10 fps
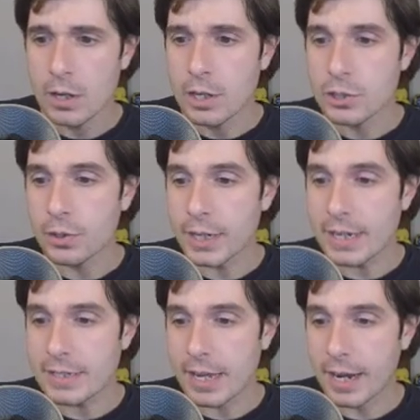So like I
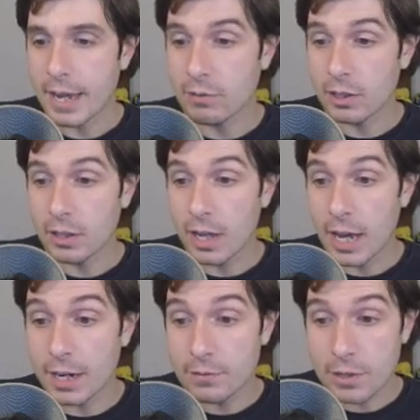said, I have a
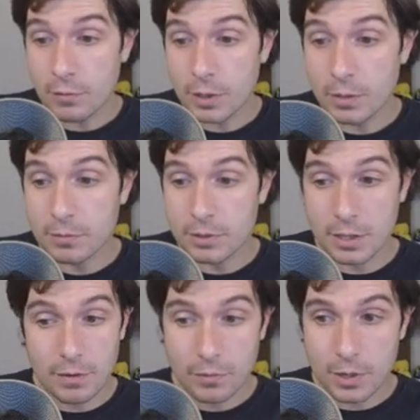lot of different
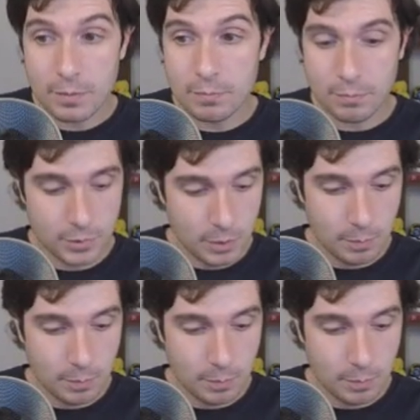different, you know,